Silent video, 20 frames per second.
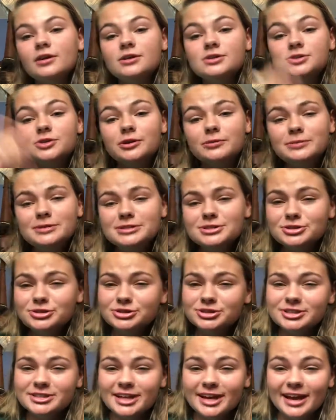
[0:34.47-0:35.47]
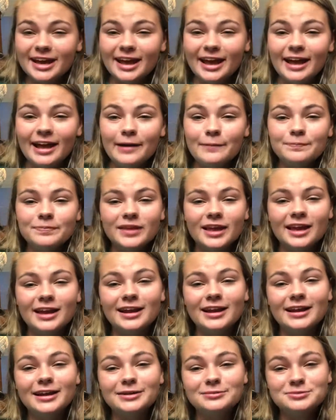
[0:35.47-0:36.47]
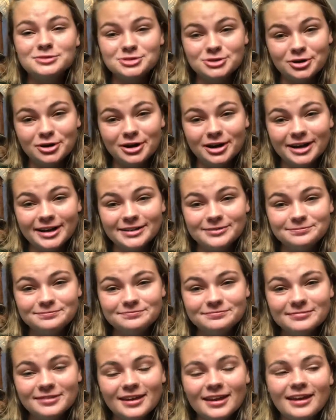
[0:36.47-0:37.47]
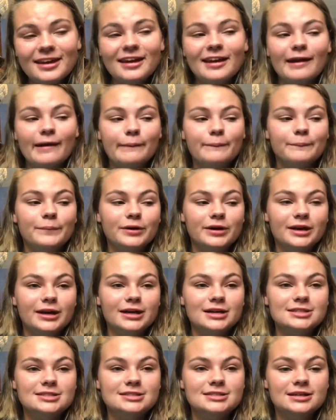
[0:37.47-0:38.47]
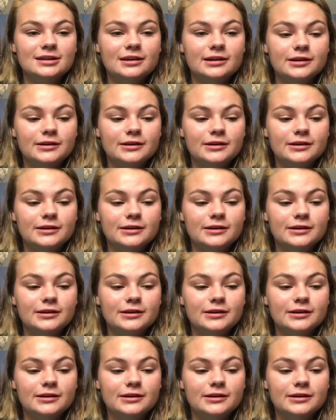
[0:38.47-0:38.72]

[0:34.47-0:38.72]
so I missed Thursday, and I'm sorry. But